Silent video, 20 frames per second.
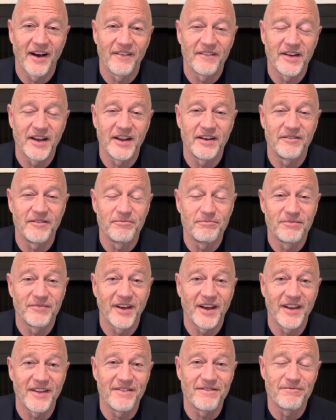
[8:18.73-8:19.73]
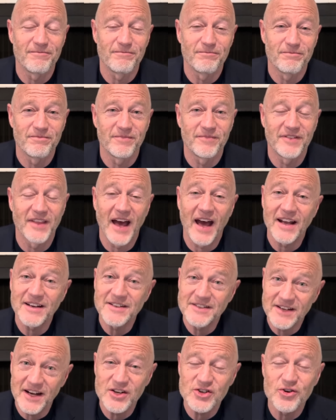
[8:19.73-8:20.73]
And and
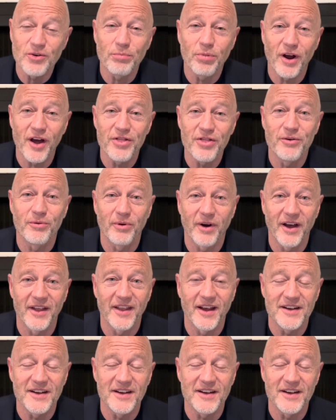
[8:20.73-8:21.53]
that takes your breath away.